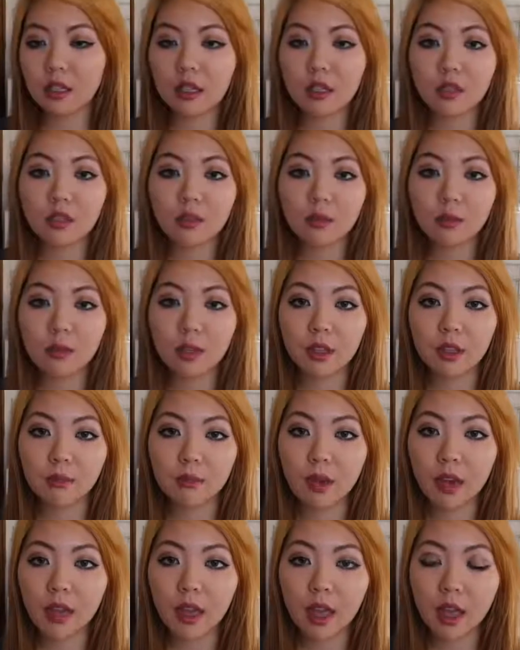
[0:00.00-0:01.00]
synced with
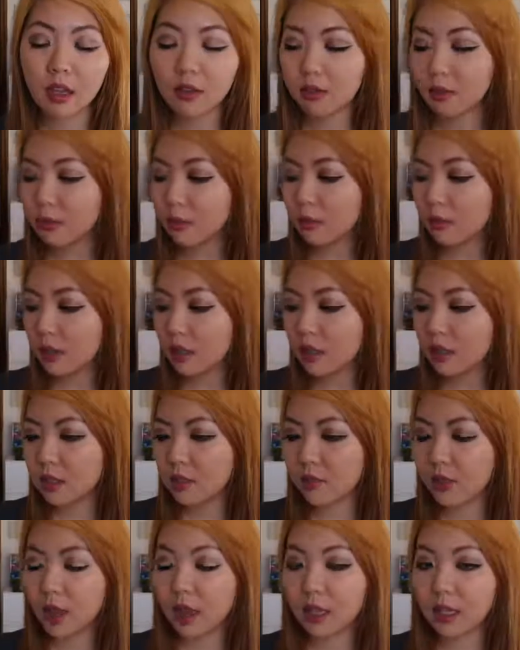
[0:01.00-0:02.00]
my iPhone
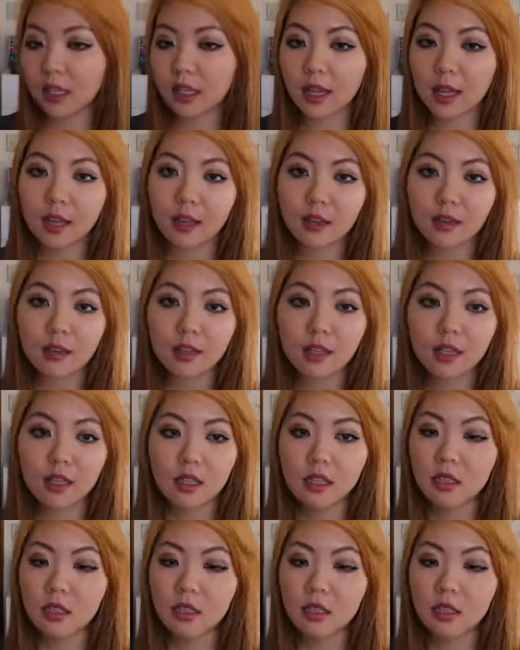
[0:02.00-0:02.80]
because of iCloud,